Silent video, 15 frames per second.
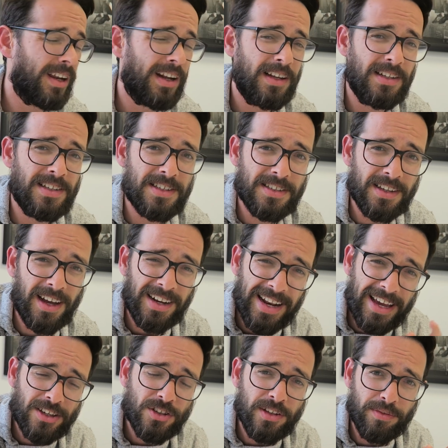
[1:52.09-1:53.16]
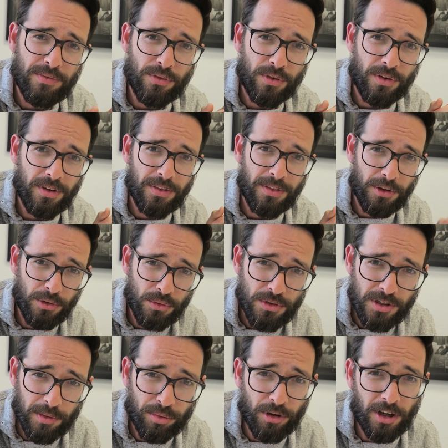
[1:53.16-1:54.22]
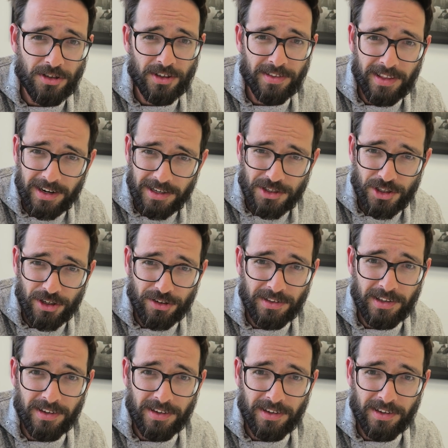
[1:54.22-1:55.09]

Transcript: I designed actually for the Lucia project that I shared,